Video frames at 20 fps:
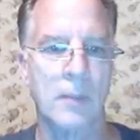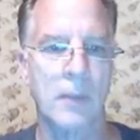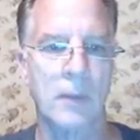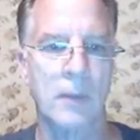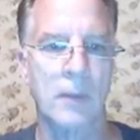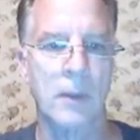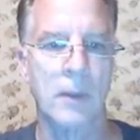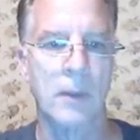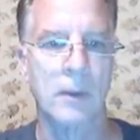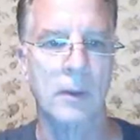and
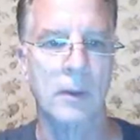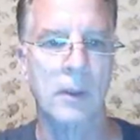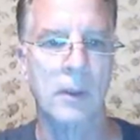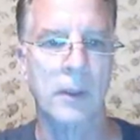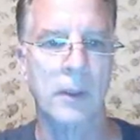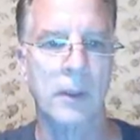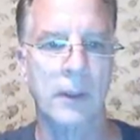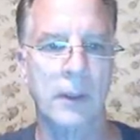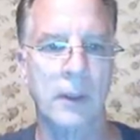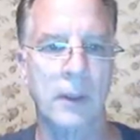then
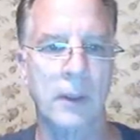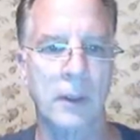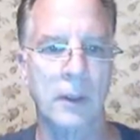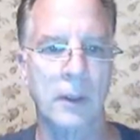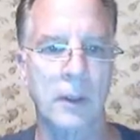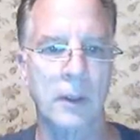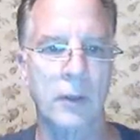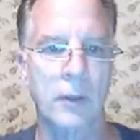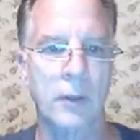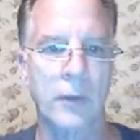click
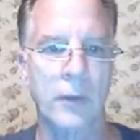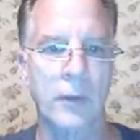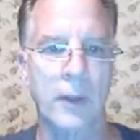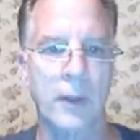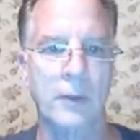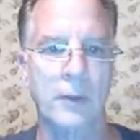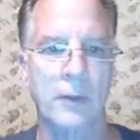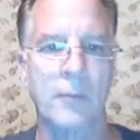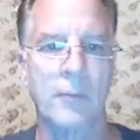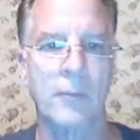
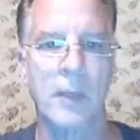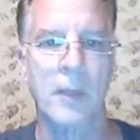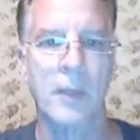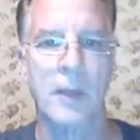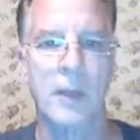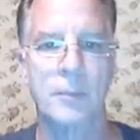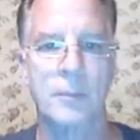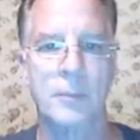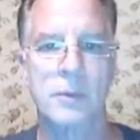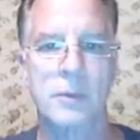interactive
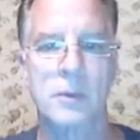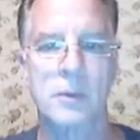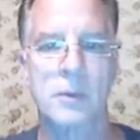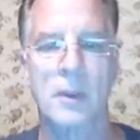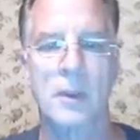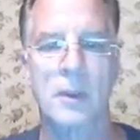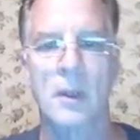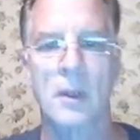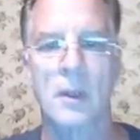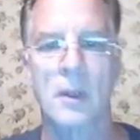maps.